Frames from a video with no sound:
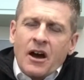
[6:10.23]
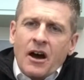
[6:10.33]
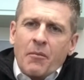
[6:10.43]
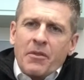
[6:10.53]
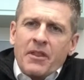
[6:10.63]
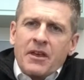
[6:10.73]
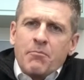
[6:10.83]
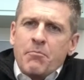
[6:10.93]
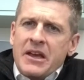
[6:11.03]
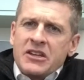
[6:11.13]
Um,
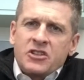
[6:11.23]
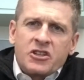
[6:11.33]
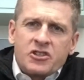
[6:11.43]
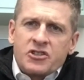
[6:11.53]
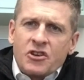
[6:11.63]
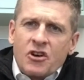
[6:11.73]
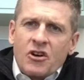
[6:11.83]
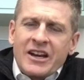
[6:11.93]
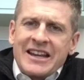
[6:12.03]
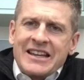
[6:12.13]
biggest
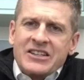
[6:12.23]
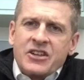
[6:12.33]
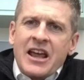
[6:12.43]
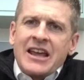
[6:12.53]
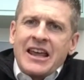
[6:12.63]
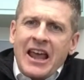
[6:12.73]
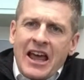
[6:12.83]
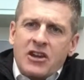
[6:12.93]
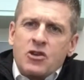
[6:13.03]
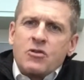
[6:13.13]
concern is,
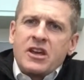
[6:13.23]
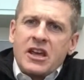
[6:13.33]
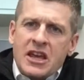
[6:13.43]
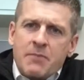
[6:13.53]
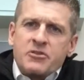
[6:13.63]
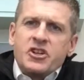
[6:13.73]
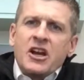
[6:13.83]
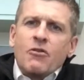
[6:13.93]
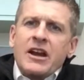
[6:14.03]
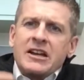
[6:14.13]
can you keep
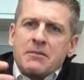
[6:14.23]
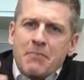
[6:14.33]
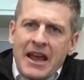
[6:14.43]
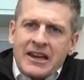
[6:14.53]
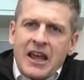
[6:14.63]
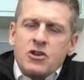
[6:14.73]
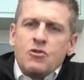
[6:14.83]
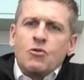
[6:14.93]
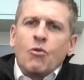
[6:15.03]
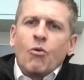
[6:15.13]
generating demand? Can
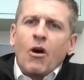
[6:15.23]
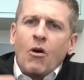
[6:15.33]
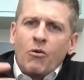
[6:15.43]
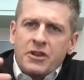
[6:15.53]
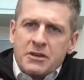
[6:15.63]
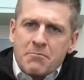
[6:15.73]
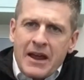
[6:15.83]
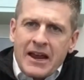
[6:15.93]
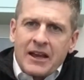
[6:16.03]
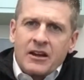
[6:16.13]
you grow the
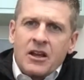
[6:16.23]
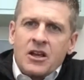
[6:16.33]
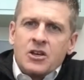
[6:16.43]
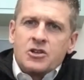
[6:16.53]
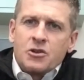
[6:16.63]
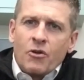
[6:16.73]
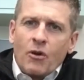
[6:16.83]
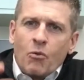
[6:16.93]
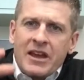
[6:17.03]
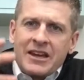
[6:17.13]
demand so
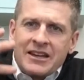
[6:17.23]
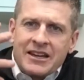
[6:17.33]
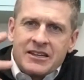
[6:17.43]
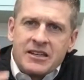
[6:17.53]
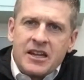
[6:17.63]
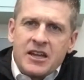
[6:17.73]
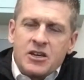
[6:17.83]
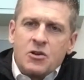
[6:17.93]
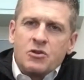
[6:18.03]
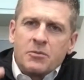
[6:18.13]
that we can
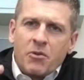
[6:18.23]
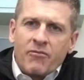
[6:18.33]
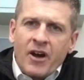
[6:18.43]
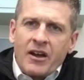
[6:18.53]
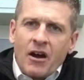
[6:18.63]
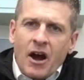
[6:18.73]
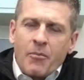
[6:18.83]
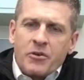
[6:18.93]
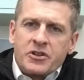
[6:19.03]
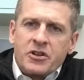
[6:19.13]
continue to provide
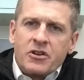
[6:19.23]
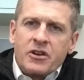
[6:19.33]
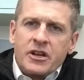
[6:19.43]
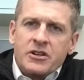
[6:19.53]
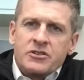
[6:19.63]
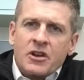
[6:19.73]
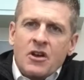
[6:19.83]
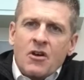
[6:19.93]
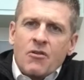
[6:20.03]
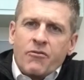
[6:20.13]
opportunities
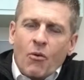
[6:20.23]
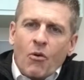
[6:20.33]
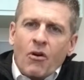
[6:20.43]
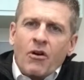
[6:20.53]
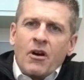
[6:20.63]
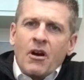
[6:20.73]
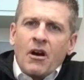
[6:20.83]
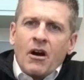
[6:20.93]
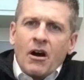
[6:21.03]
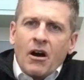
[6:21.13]
for
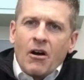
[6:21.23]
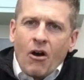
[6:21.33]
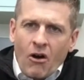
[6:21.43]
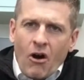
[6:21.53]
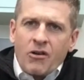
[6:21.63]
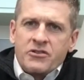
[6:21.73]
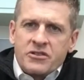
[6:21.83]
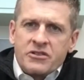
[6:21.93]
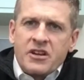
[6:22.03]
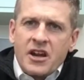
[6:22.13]
uh, our
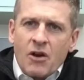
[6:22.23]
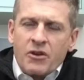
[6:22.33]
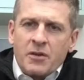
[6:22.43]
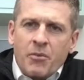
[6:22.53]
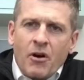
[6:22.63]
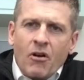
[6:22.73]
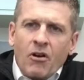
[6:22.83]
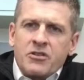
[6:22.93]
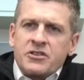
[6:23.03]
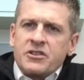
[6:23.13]
artisans here in Nepal.
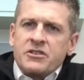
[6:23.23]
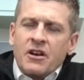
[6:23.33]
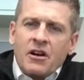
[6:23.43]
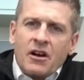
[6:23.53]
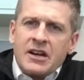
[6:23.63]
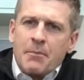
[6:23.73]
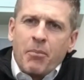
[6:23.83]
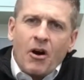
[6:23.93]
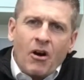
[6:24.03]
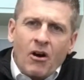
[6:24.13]
Artisan uh,
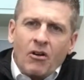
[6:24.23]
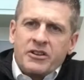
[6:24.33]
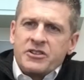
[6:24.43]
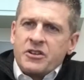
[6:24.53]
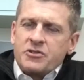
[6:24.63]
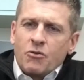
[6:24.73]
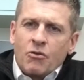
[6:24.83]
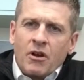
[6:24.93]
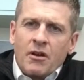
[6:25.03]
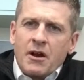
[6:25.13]
Nepal is such a,
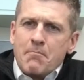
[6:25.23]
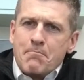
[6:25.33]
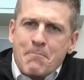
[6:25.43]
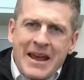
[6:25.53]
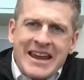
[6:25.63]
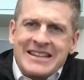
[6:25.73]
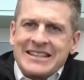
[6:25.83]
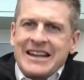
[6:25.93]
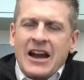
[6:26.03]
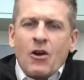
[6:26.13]
an
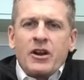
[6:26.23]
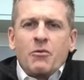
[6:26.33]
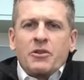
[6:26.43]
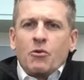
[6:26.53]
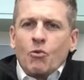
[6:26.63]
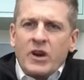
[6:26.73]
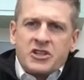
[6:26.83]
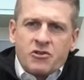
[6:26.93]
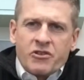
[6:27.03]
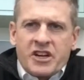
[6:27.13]
amazing area with a
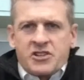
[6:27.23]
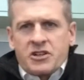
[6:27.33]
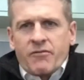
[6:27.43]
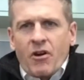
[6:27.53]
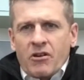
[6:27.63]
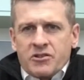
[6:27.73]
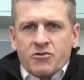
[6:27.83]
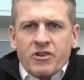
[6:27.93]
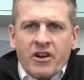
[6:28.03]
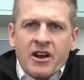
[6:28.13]
rich tradition of
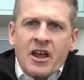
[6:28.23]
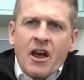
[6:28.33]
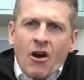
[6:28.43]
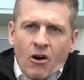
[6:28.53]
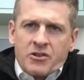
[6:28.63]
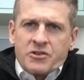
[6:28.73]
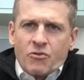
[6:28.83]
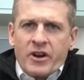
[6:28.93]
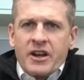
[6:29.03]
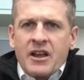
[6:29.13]
artisanry,
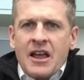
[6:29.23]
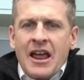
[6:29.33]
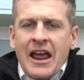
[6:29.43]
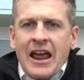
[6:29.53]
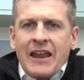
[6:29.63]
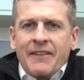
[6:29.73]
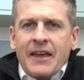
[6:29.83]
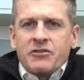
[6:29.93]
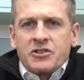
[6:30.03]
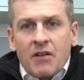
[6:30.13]
artisanry, and
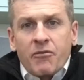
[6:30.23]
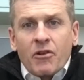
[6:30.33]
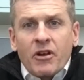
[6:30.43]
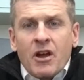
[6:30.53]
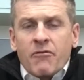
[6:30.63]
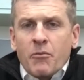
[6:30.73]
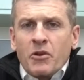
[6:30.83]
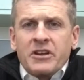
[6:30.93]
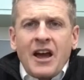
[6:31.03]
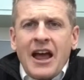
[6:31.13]
they've suffered from
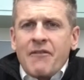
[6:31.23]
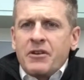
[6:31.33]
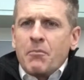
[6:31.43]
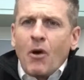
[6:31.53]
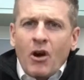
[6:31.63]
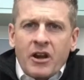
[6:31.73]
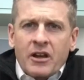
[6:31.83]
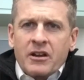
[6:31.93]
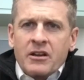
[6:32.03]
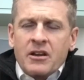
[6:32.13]
really not having a
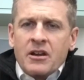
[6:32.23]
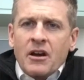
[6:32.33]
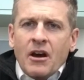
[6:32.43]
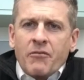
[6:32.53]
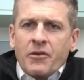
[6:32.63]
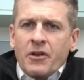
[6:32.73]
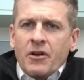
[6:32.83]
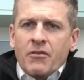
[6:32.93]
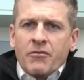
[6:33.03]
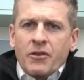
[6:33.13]
market uh, for
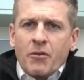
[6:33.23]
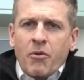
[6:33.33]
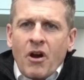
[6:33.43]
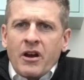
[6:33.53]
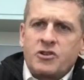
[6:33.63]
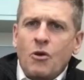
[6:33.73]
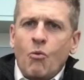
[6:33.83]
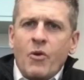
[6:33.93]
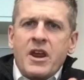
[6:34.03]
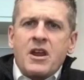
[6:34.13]
their for their products. So
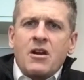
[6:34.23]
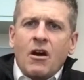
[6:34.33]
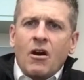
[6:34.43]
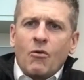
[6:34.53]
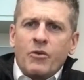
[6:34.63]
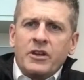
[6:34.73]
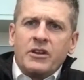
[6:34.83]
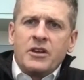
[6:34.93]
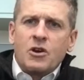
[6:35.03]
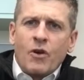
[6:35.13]
we are
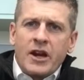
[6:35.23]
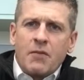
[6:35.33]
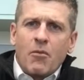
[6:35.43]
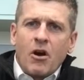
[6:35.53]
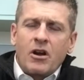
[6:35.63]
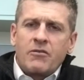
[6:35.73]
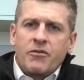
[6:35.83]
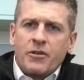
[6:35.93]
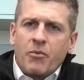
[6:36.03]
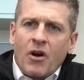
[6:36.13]
really creating a market
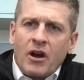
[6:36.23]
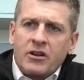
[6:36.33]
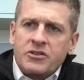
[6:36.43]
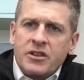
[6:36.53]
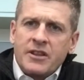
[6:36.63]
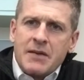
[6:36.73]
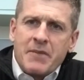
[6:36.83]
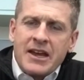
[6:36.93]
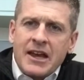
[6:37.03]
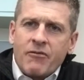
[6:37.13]
for the products that they
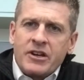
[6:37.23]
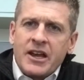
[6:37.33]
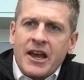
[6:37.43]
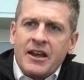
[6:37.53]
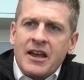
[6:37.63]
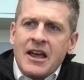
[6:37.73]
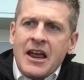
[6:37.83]
make every day.